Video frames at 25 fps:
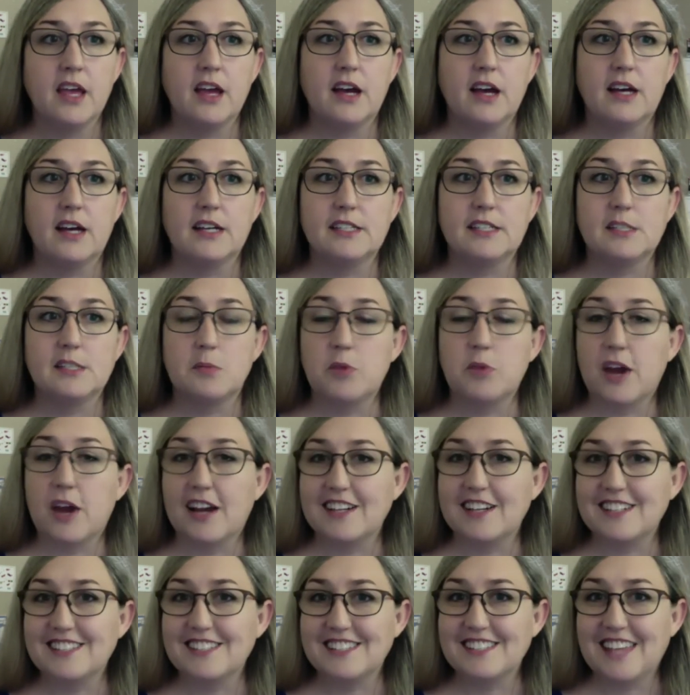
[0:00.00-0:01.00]
Some
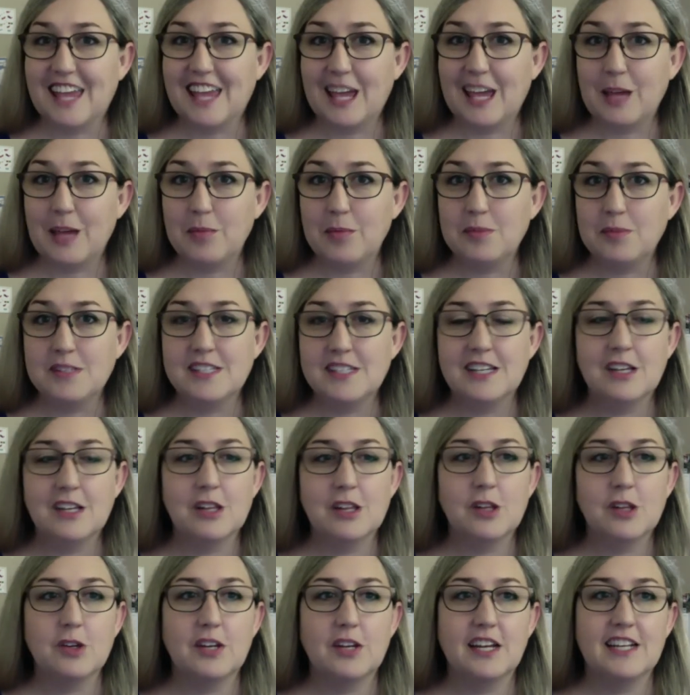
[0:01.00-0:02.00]
practice games,
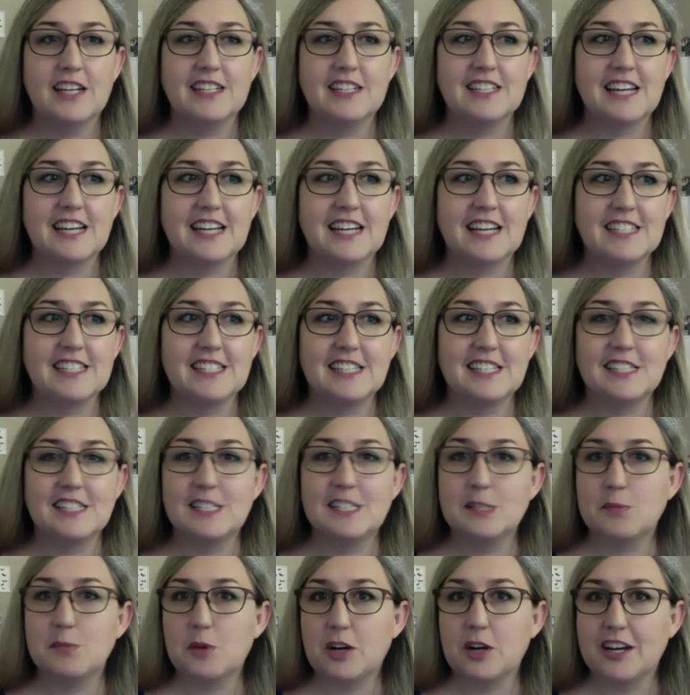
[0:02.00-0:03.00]
including dice and
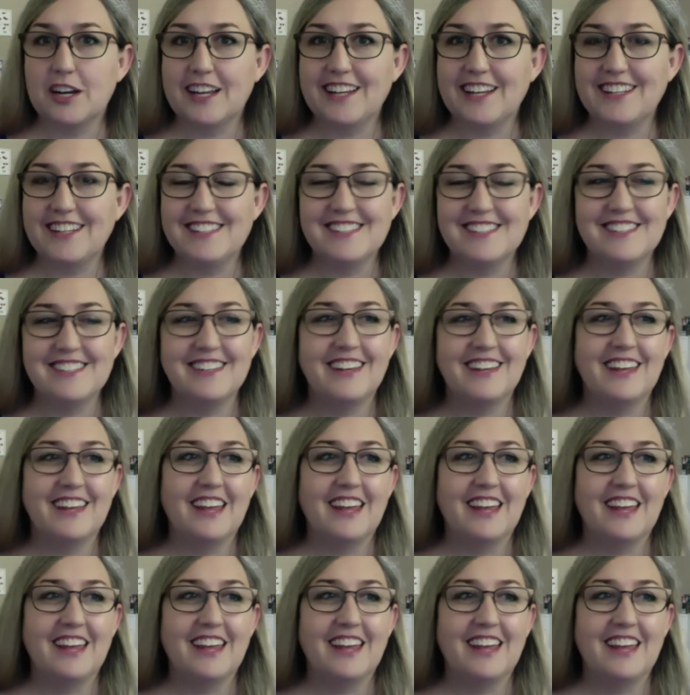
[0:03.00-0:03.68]
Smarties.